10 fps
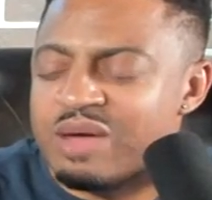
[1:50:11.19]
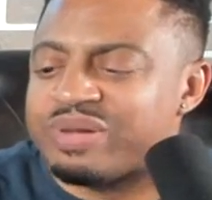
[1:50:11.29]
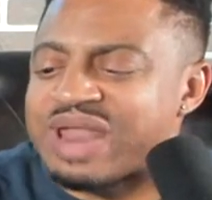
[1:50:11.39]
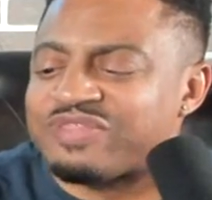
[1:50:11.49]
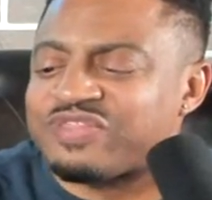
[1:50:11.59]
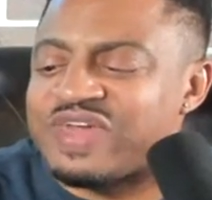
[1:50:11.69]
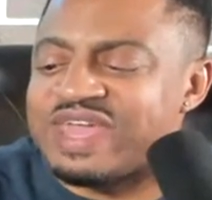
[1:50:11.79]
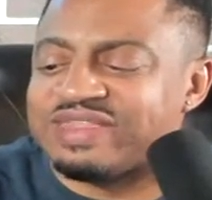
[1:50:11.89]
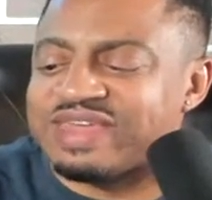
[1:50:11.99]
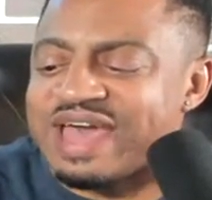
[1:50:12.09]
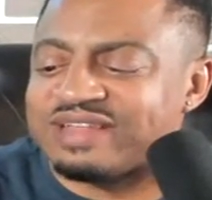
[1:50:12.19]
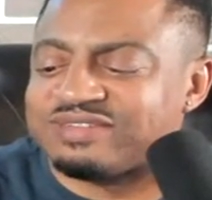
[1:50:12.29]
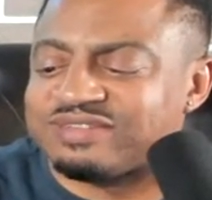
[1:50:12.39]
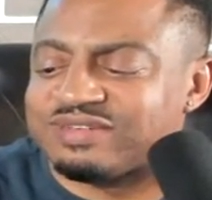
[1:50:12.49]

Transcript: But I think that's